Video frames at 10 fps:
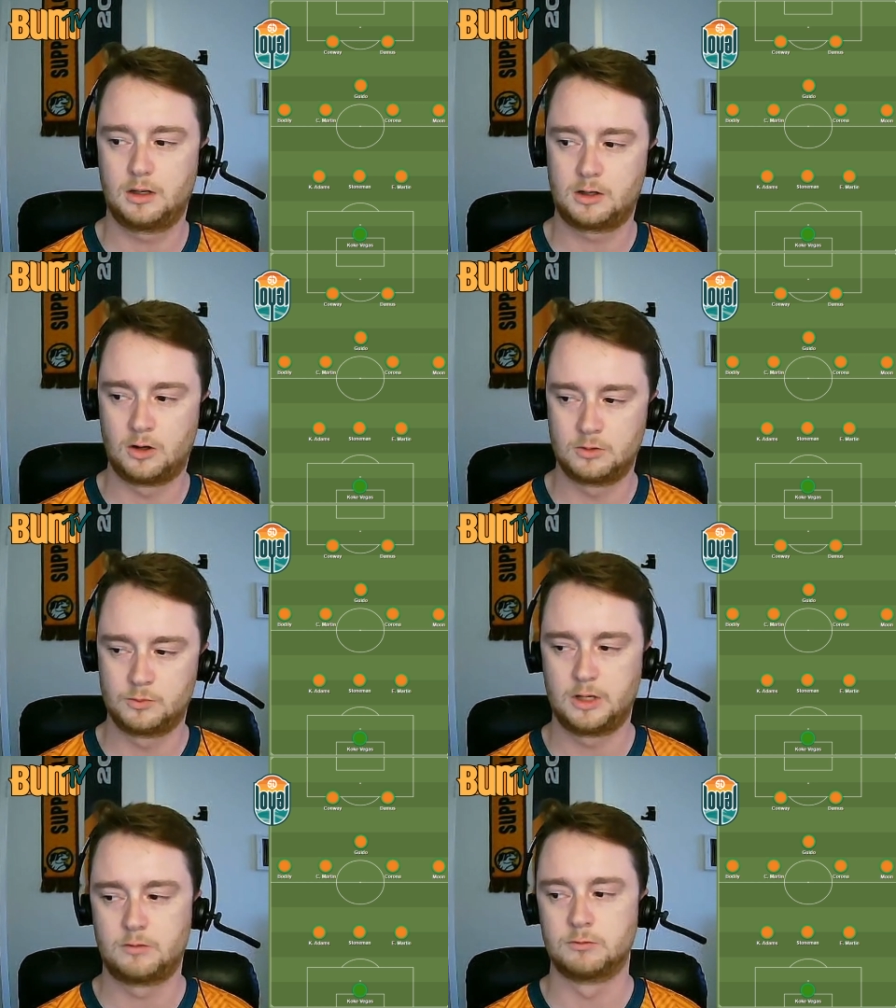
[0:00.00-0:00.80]

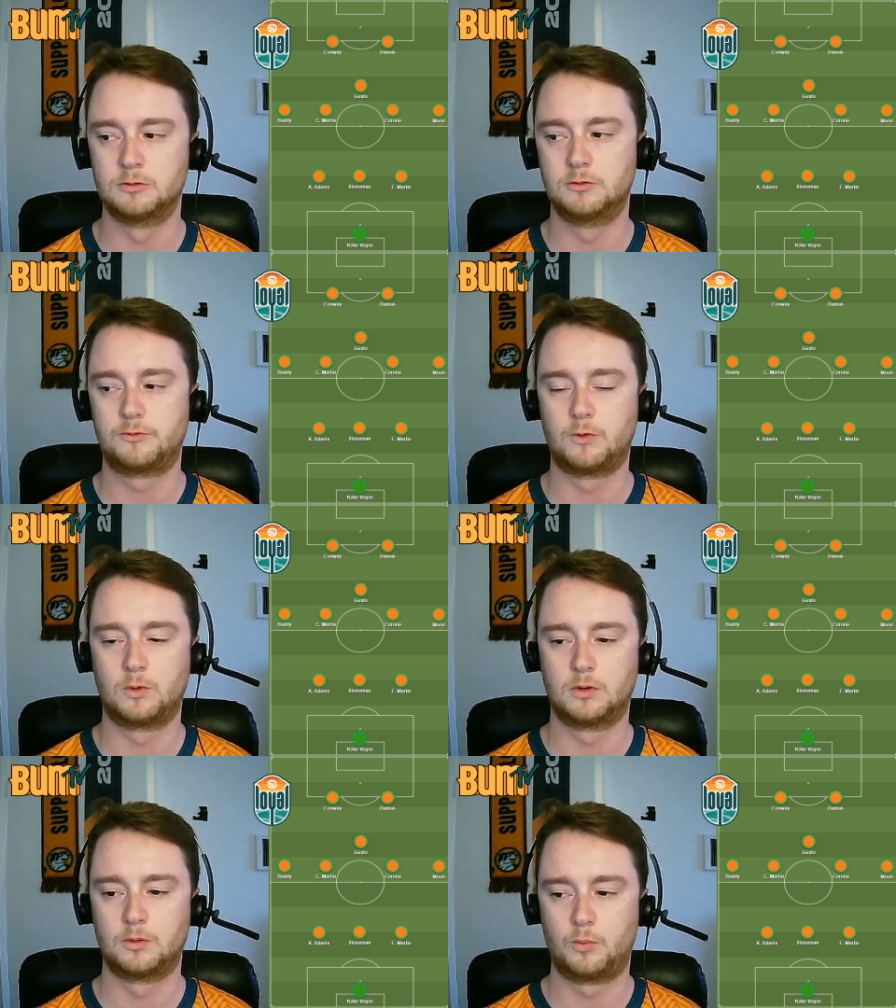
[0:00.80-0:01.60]
Conway through
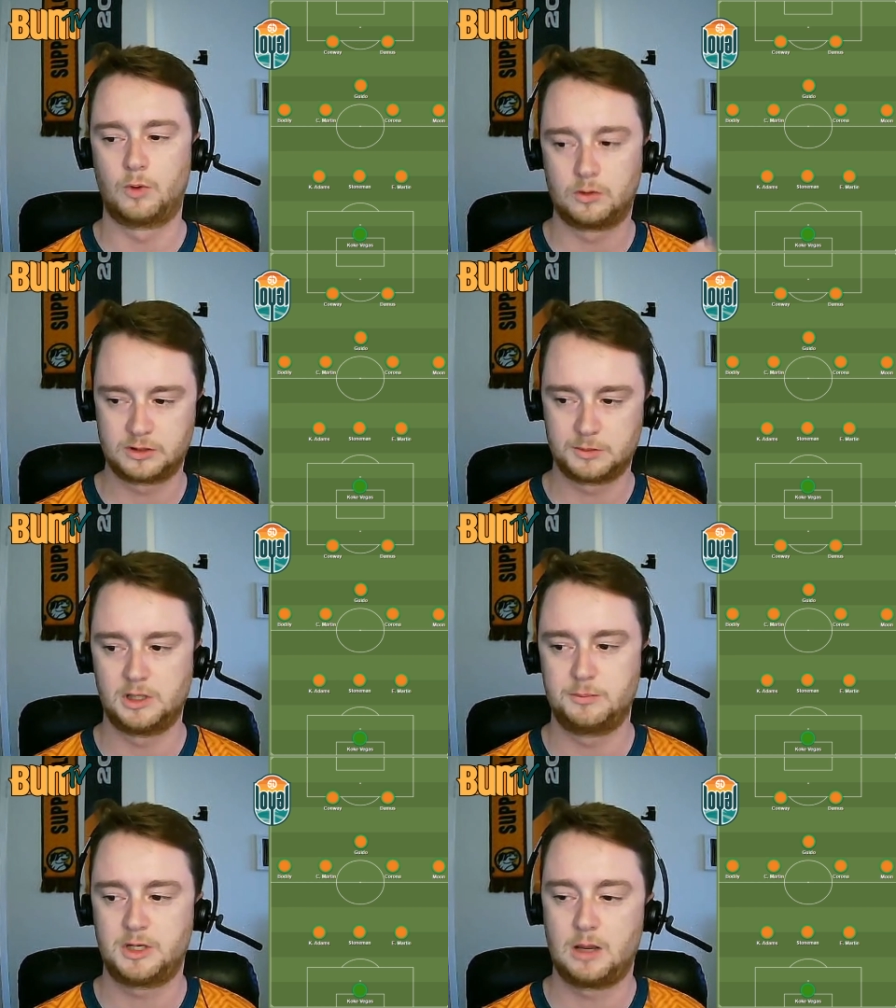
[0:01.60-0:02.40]
for what
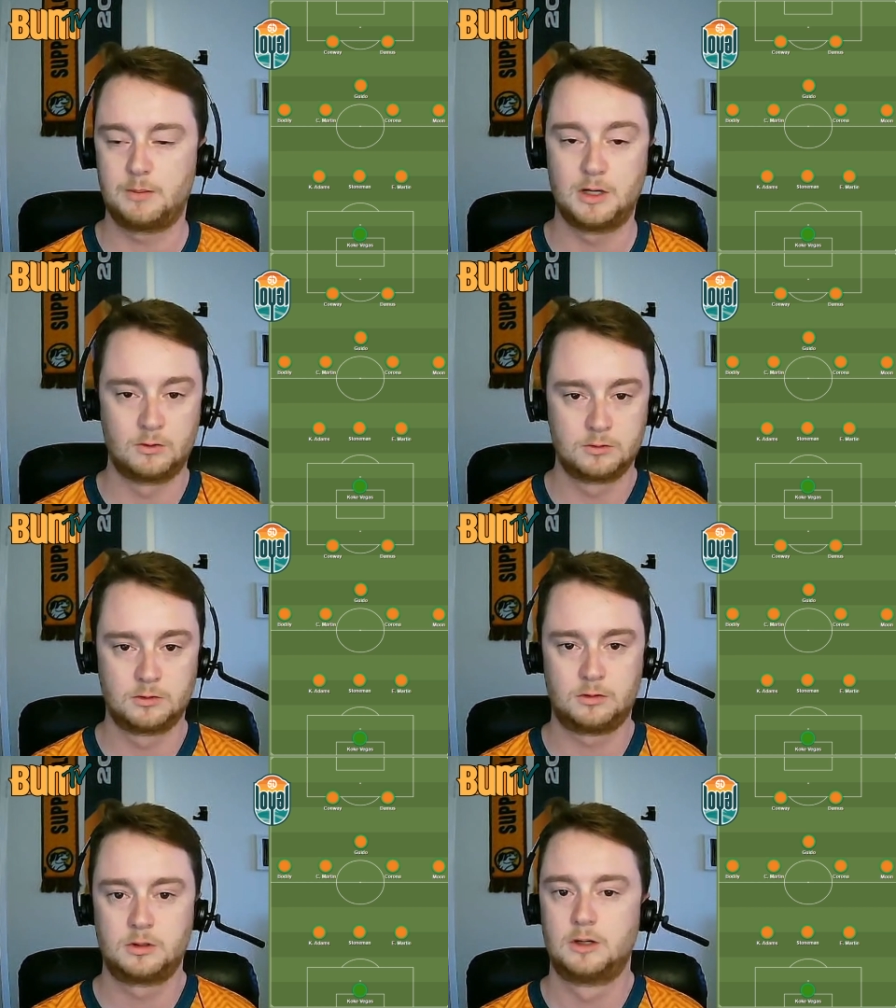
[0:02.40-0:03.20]
ultimately became the own
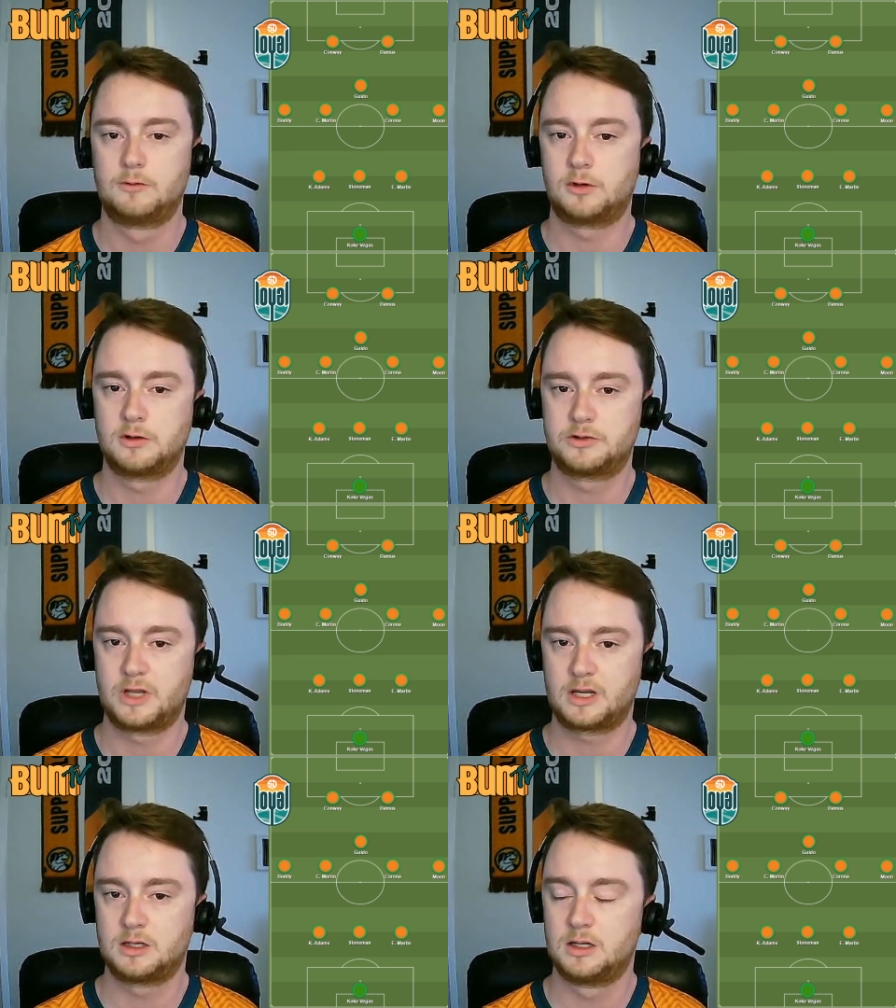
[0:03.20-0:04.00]
goal for our
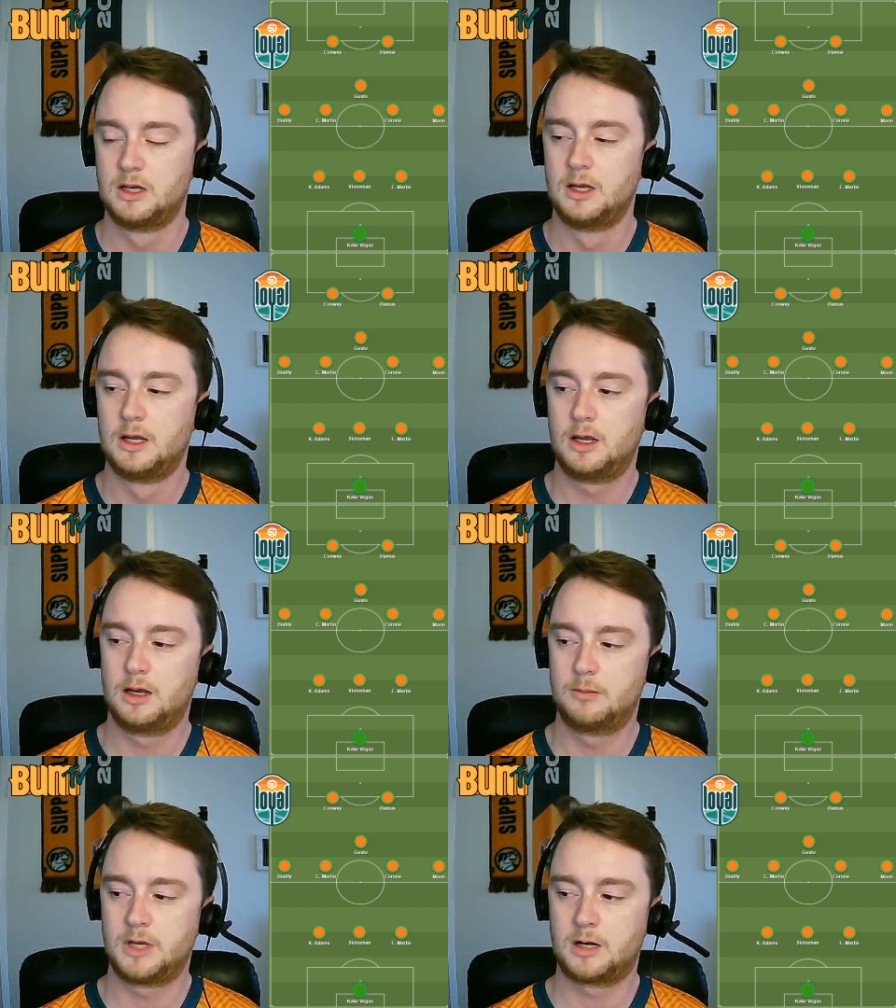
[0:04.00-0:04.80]
second.
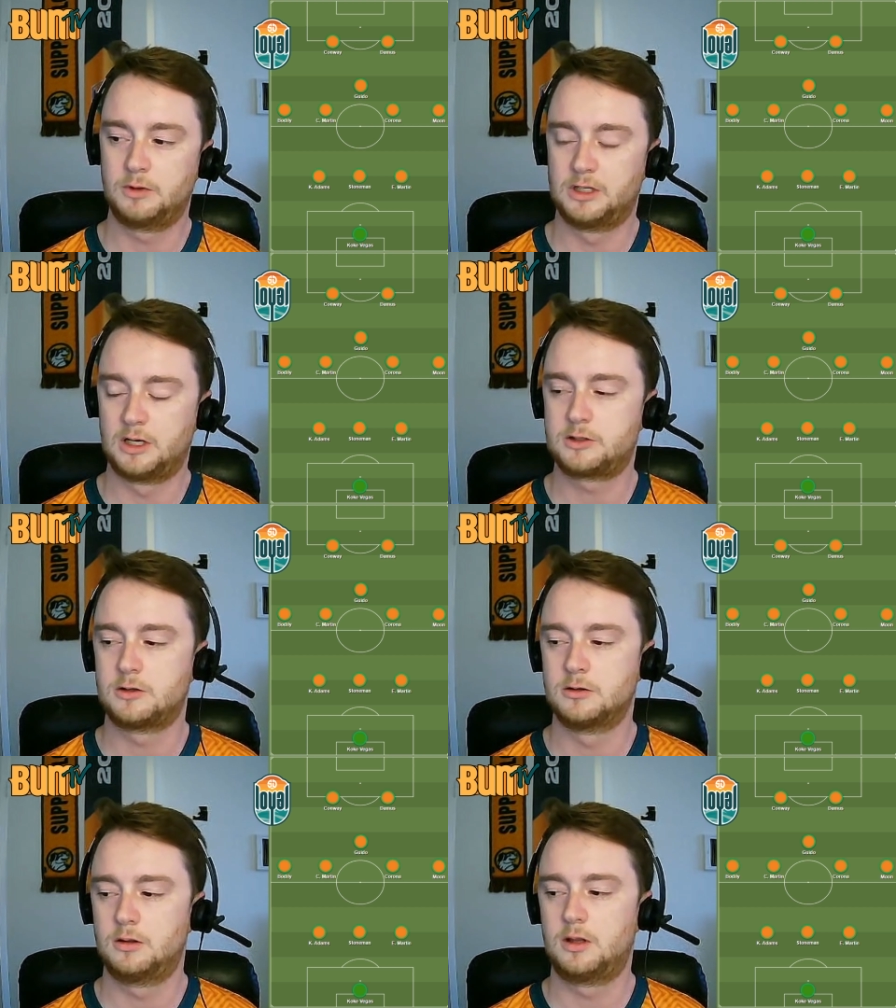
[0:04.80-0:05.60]
Um, he had a really nice
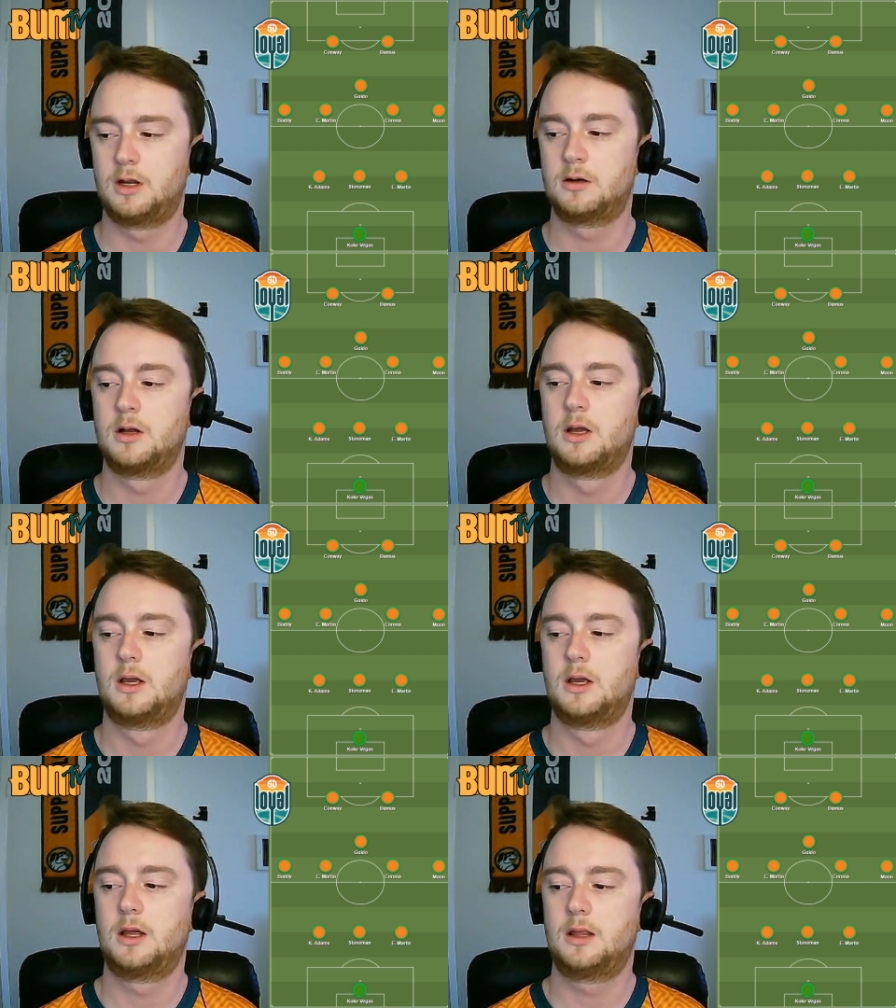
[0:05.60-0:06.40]
turn there.
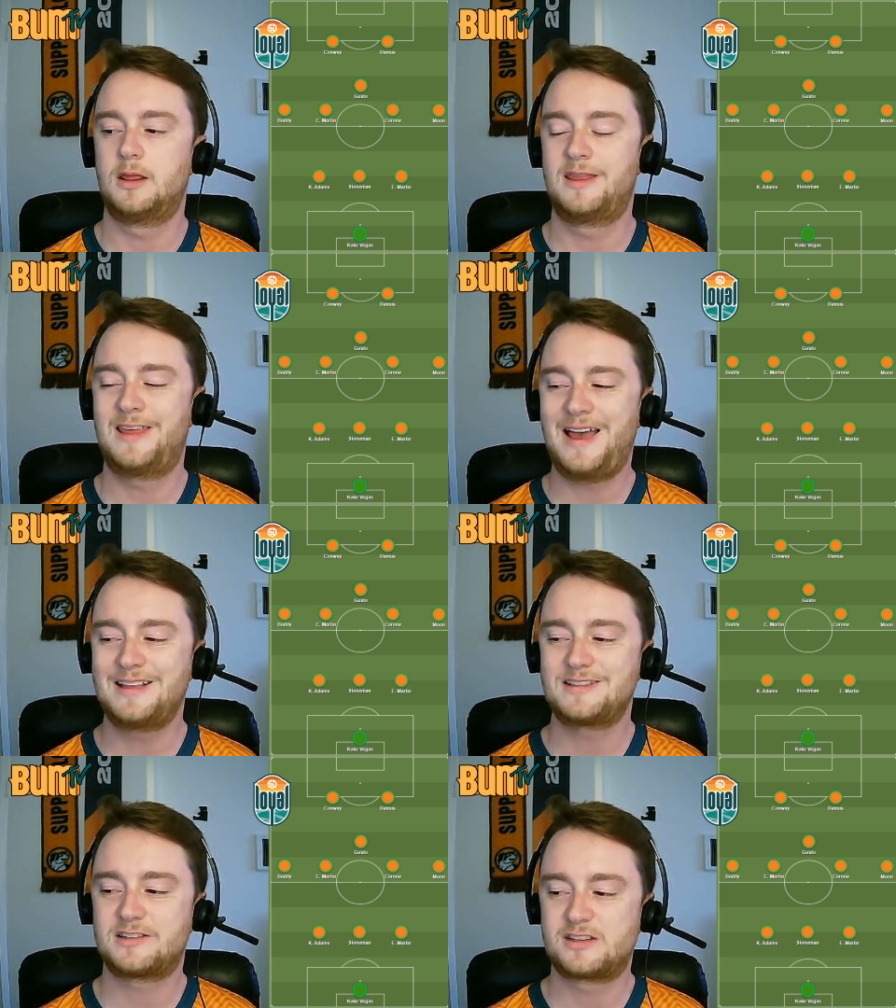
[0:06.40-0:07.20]

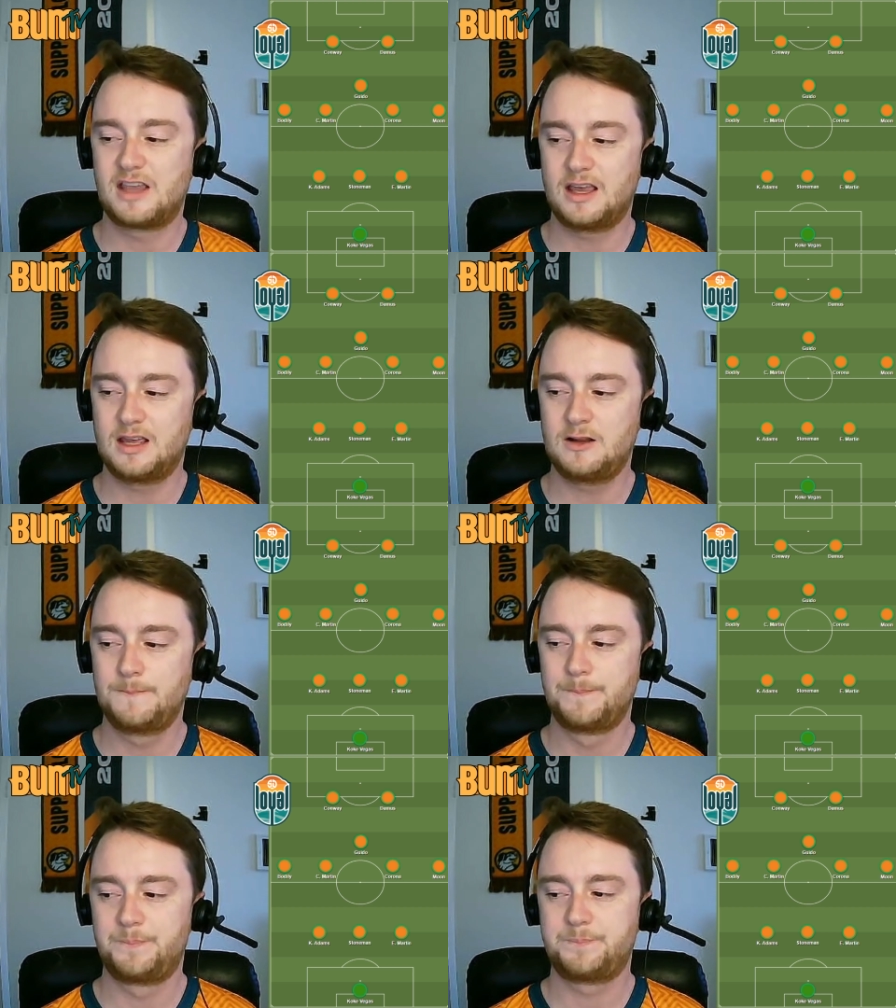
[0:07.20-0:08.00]
That said,
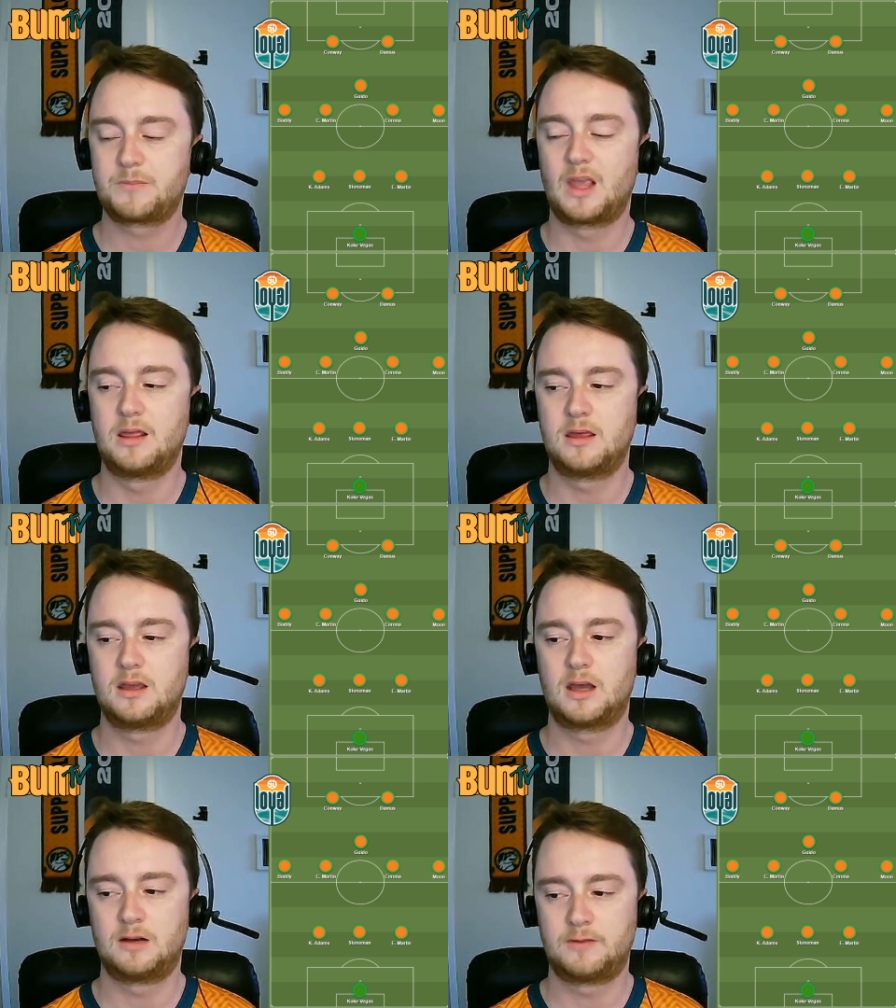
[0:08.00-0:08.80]
I think
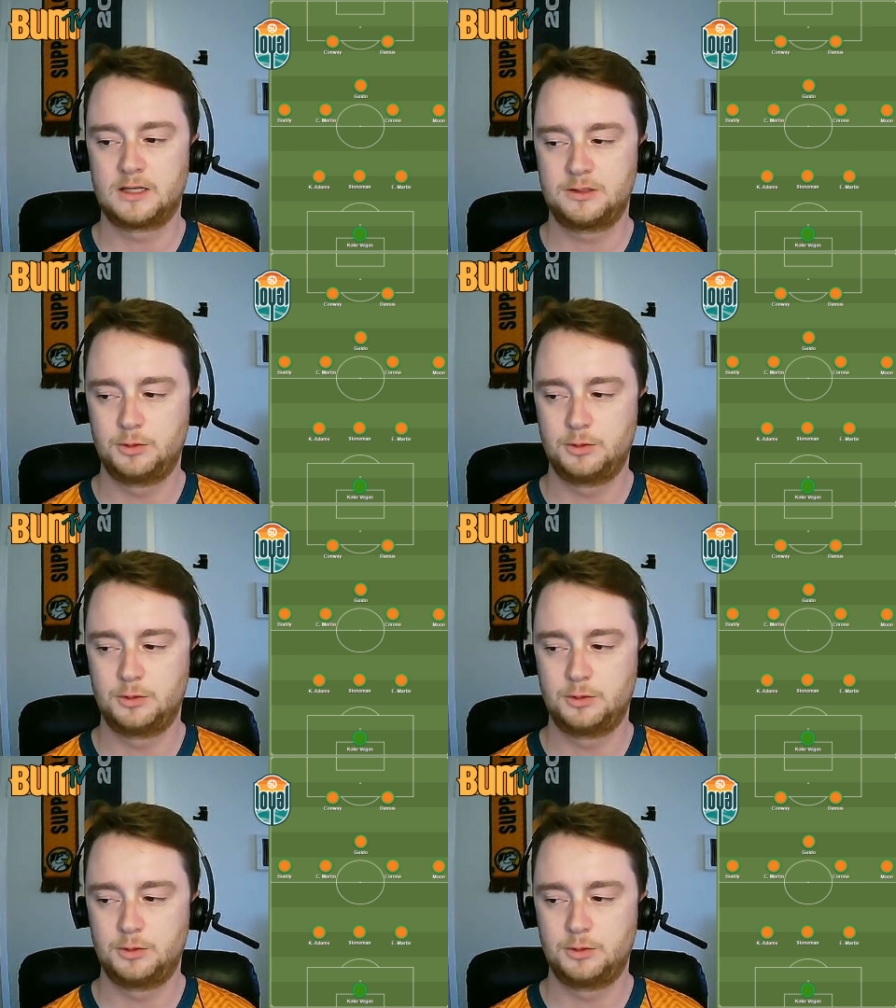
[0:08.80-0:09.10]
kind of as you